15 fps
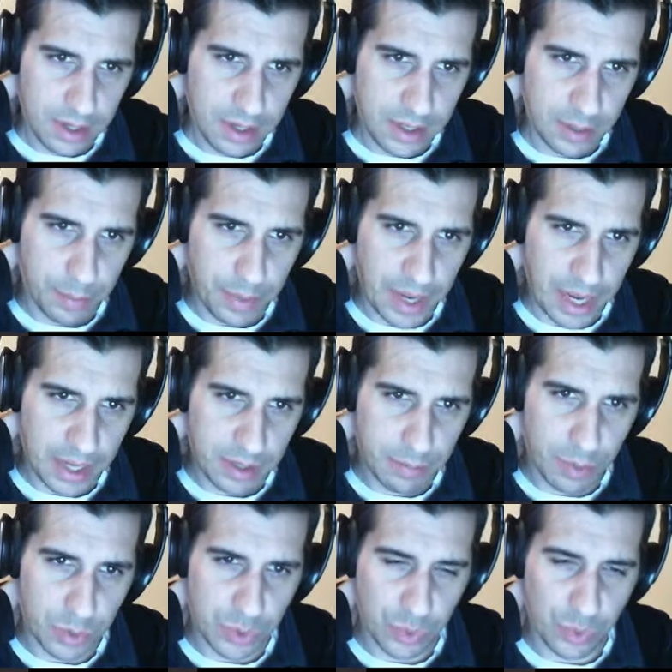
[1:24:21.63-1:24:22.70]
the path
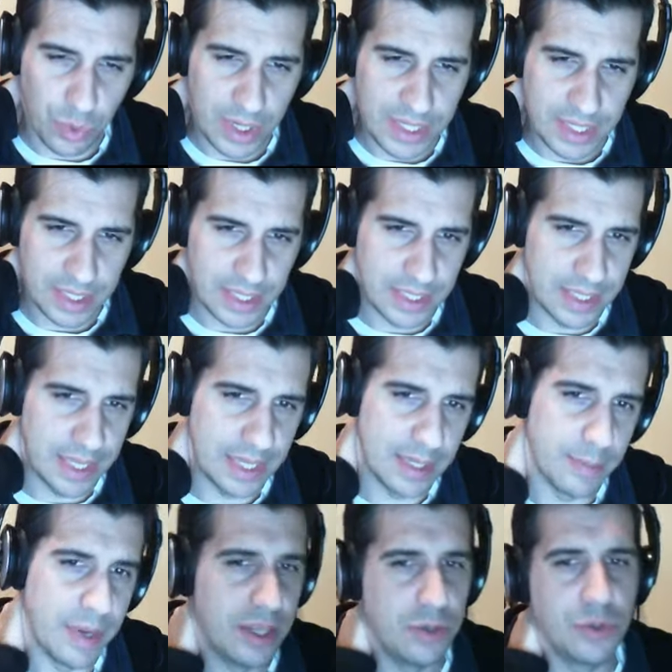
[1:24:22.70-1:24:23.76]
most recently selected
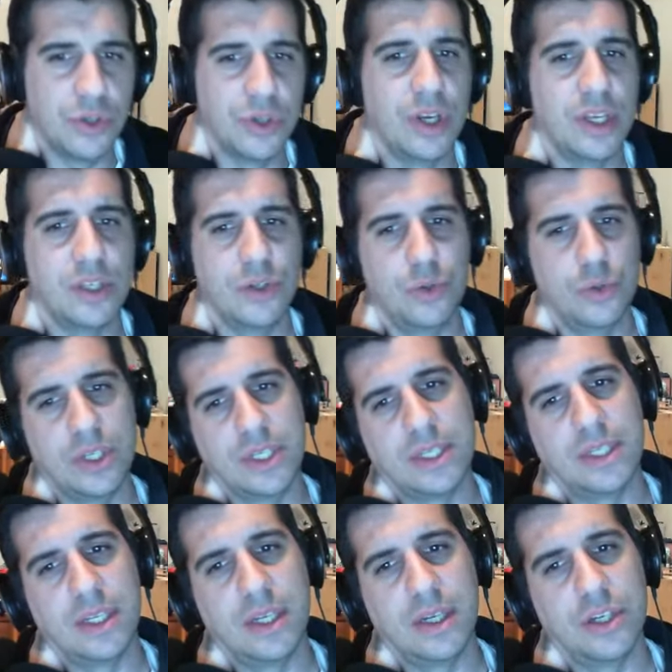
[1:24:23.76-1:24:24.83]
by the user is used as
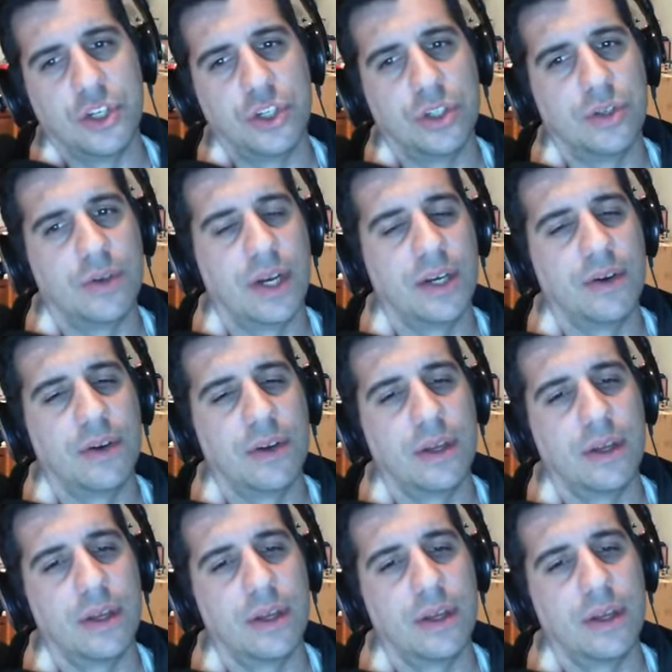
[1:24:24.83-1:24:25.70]
the initial directory.